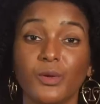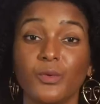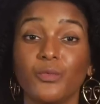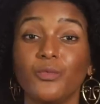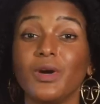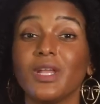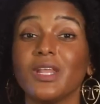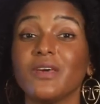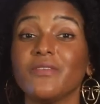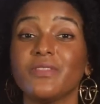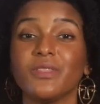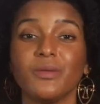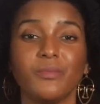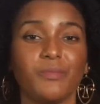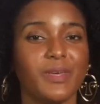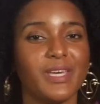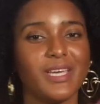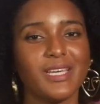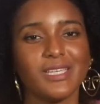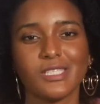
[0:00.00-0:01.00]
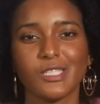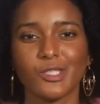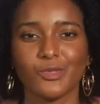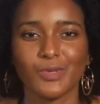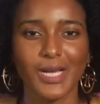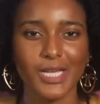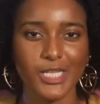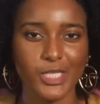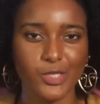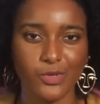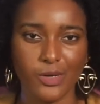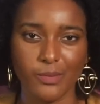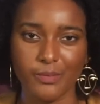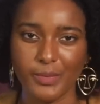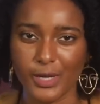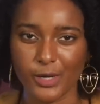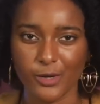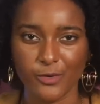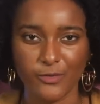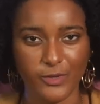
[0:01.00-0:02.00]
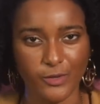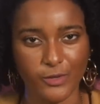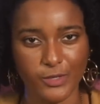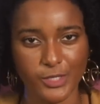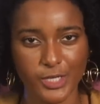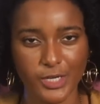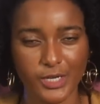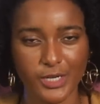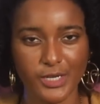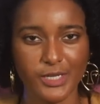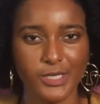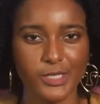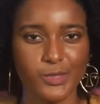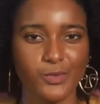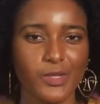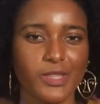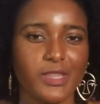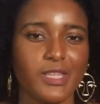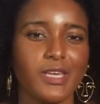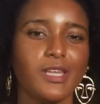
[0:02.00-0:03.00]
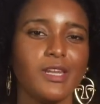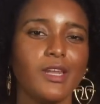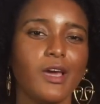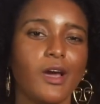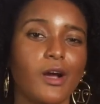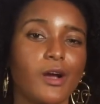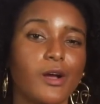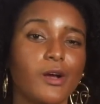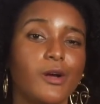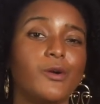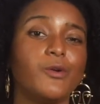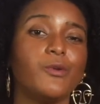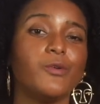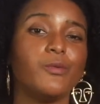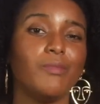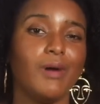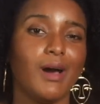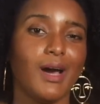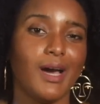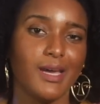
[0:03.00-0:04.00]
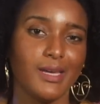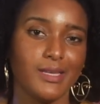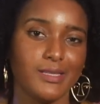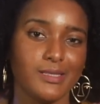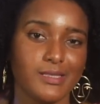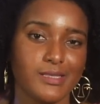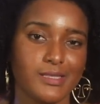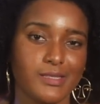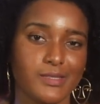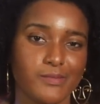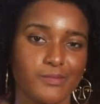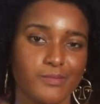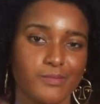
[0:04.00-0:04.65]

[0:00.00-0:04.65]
What if the biggest threat to a better future is within our own minds?